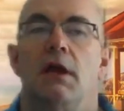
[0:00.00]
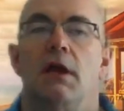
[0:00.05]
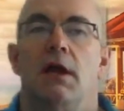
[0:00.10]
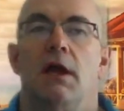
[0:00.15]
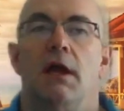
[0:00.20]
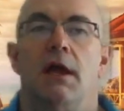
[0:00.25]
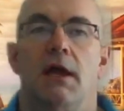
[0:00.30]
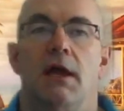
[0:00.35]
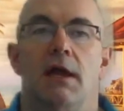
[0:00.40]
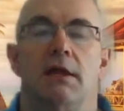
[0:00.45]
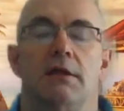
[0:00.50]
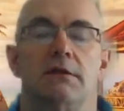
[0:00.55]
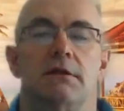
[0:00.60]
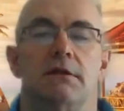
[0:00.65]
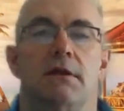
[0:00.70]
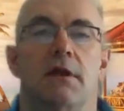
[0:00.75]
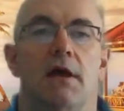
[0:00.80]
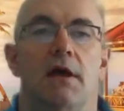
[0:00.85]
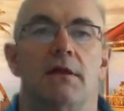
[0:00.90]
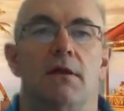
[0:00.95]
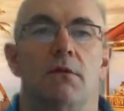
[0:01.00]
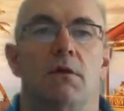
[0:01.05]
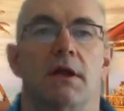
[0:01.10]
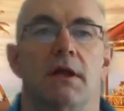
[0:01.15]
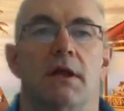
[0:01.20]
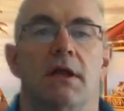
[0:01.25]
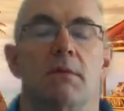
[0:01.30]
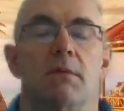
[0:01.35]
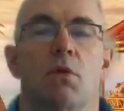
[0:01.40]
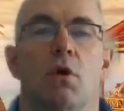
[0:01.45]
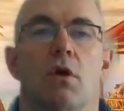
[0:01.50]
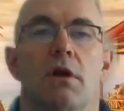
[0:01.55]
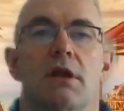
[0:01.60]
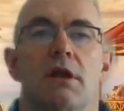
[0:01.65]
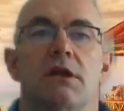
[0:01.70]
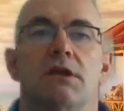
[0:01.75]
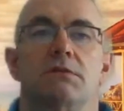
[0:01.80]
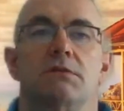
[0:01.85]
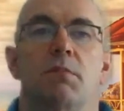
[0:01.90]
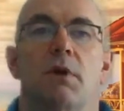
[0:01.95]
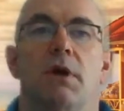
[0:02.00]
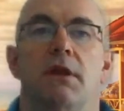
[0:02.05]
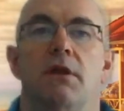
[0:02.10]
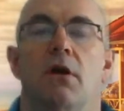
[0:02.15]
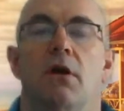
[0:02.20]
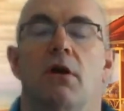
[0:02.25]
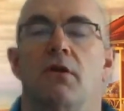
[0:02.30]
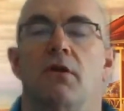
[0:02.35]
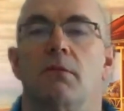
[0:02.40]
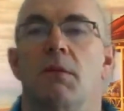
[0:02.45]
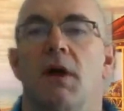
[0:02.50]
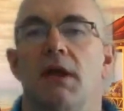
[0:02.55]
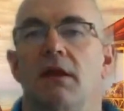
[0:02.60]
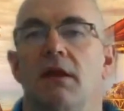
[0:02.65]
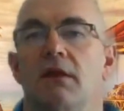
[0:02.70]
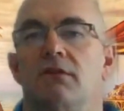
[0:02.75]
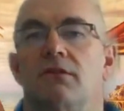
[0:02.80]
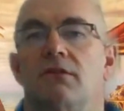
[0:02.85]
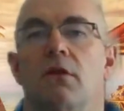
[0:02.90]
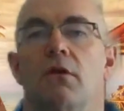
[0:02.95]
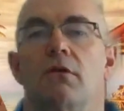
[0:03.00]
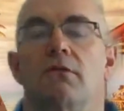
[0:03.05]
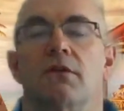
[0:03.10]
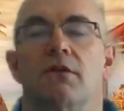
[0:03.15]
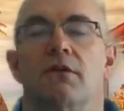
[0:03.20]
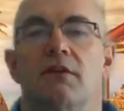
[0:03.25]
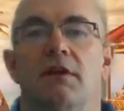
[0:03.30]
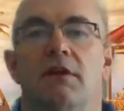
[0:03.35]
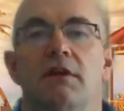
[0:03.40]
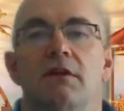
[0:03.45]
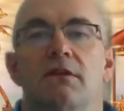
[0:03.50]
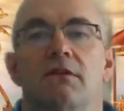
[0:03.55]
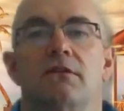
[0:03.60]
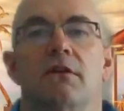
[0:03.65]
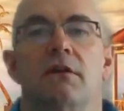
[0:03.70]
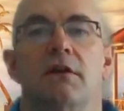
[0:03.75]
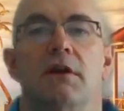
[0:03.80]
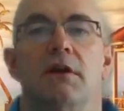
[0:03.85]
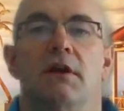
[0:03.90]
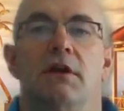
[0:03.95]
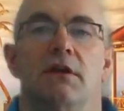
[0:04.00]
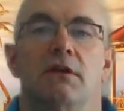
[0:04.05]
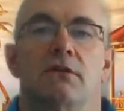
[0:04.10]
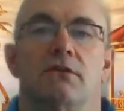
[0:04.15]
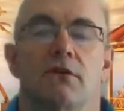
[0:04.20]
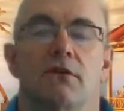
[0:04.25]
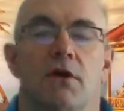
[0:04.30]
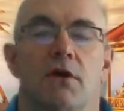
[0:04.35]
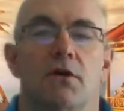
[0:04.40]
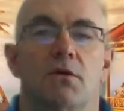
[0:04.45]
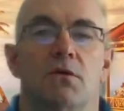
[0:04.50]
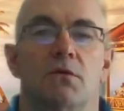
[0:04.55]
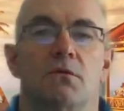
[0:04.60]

and they want to get a mortgage, but all their money is still overseas. So